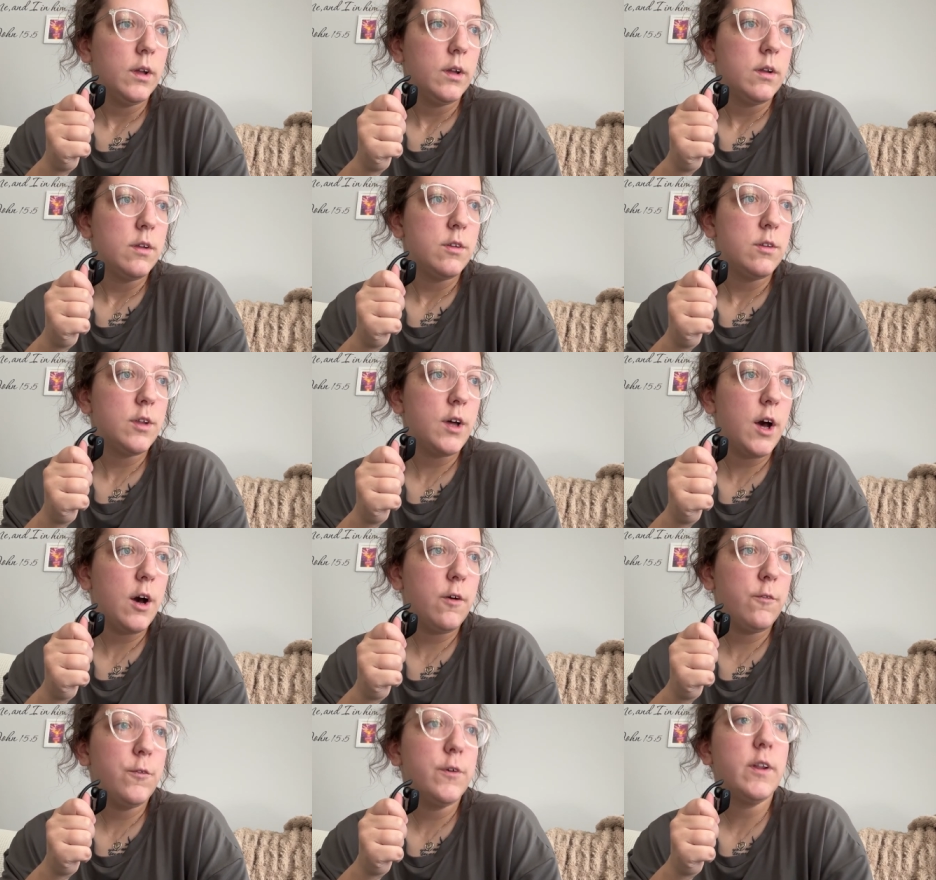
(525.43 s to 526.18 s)

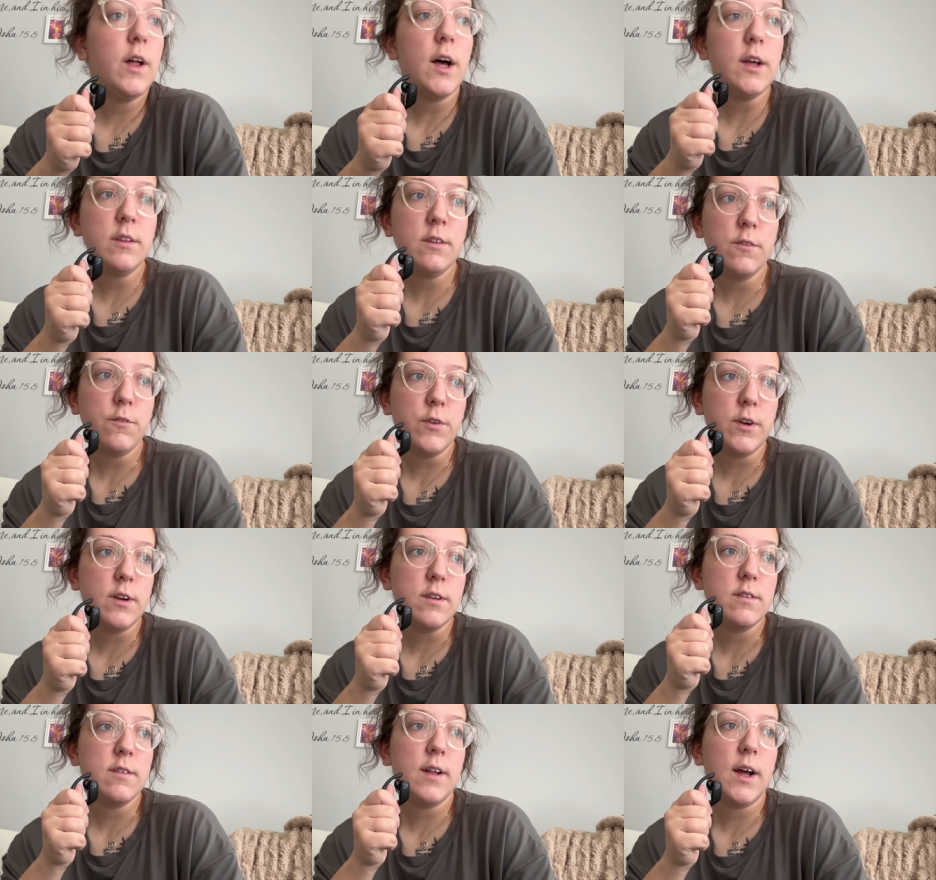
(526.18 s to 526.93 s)
So
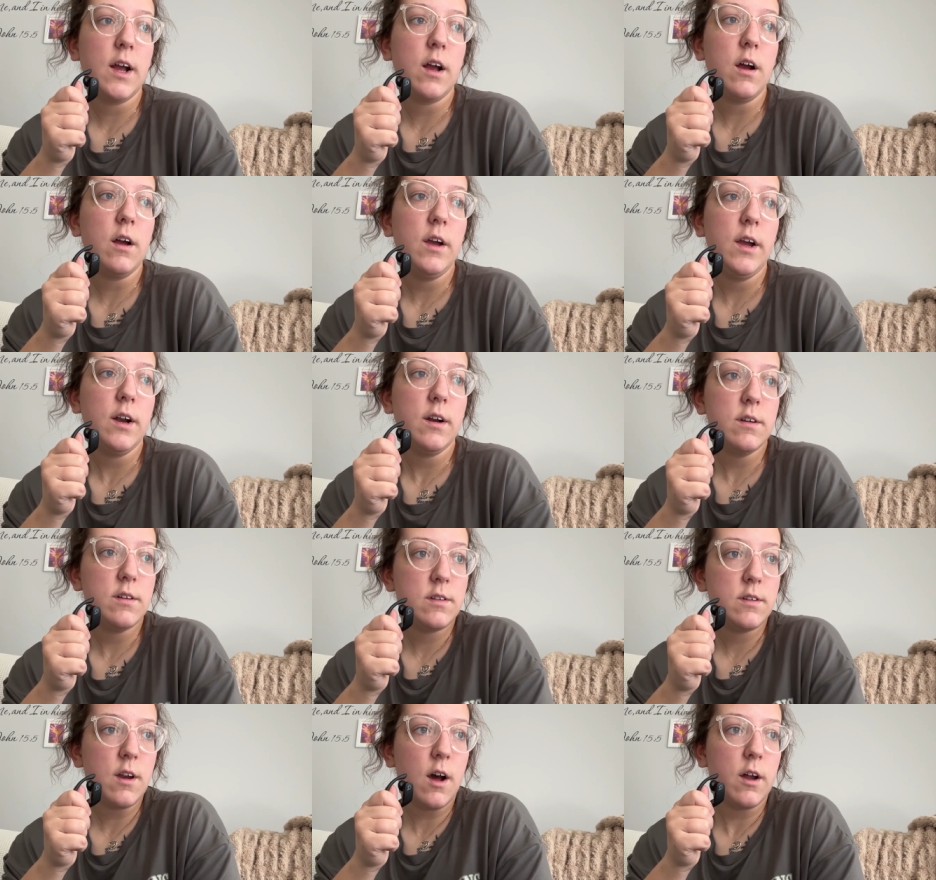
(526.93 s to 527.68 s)
philosophers like
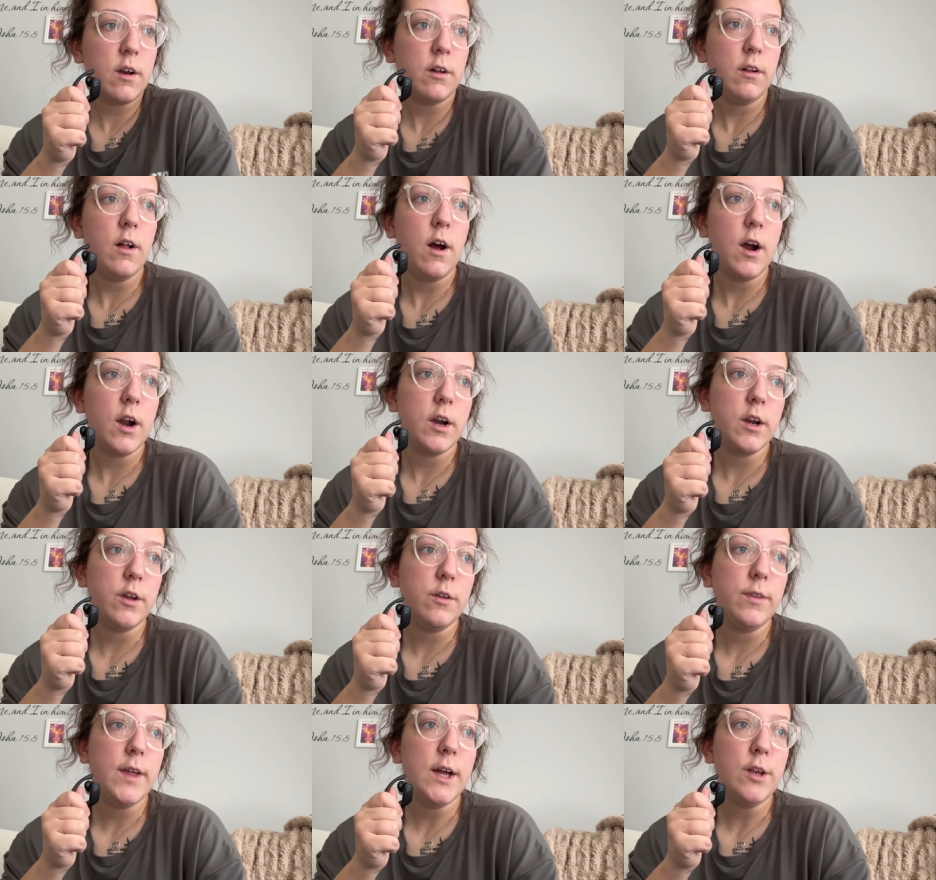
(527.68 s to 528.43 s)
Aristotle
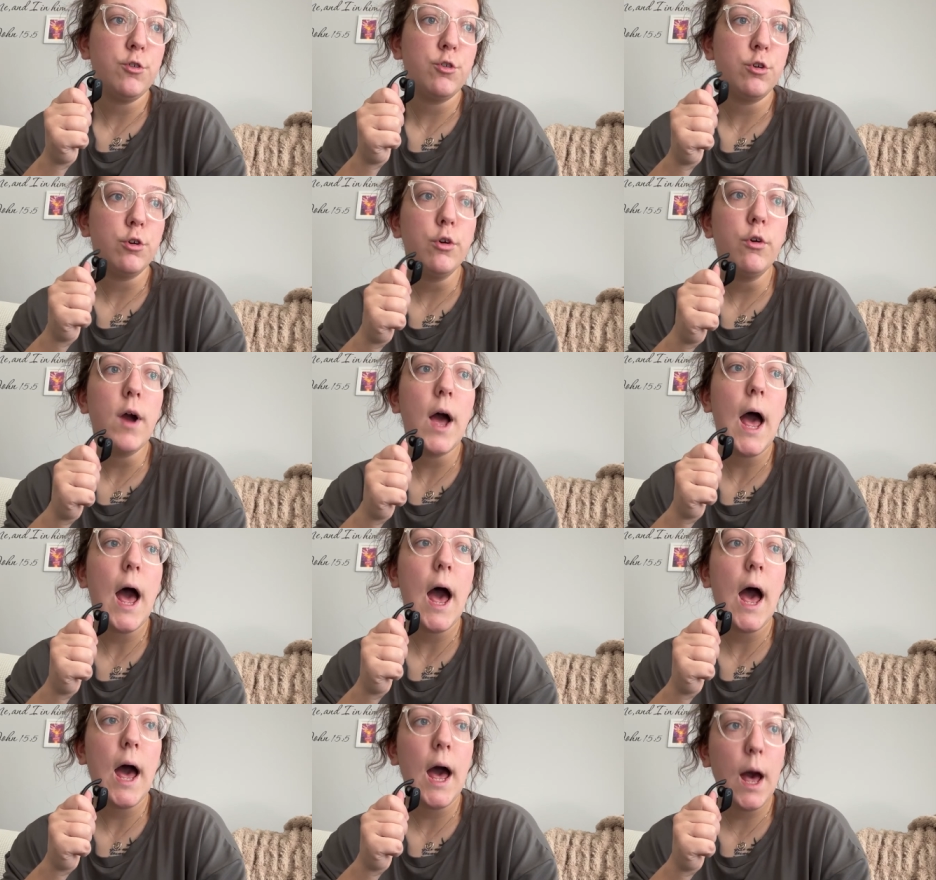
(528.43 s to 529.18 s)
argued that true
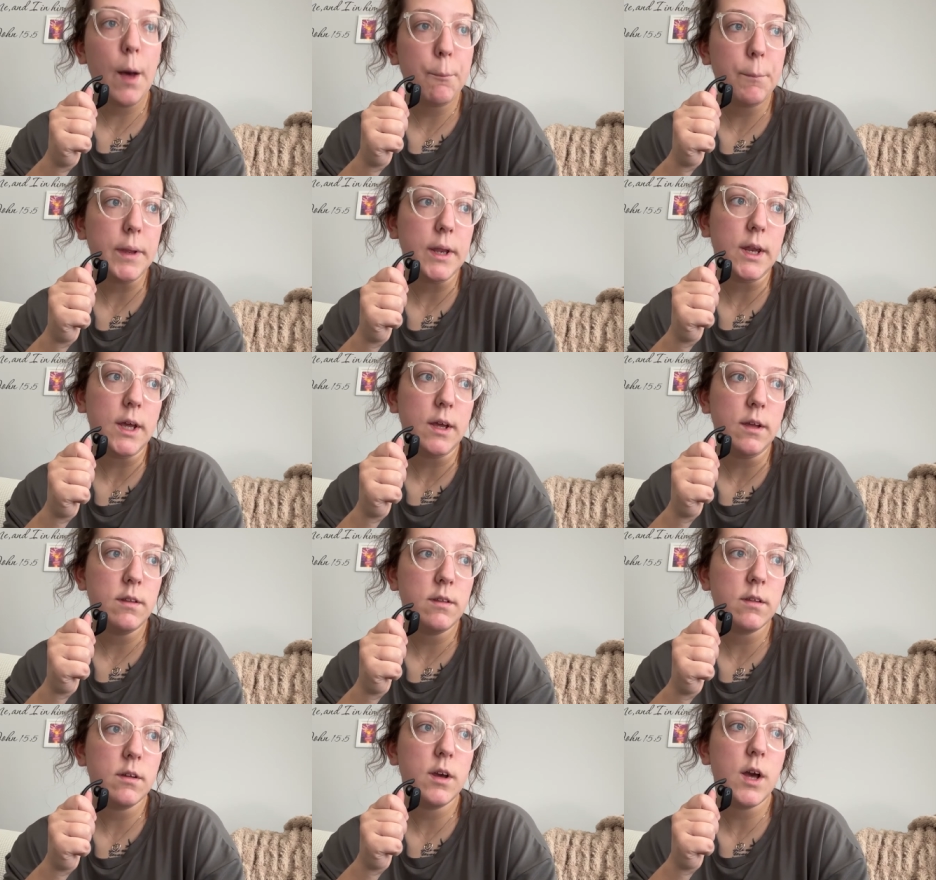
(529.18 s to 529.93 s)
happiness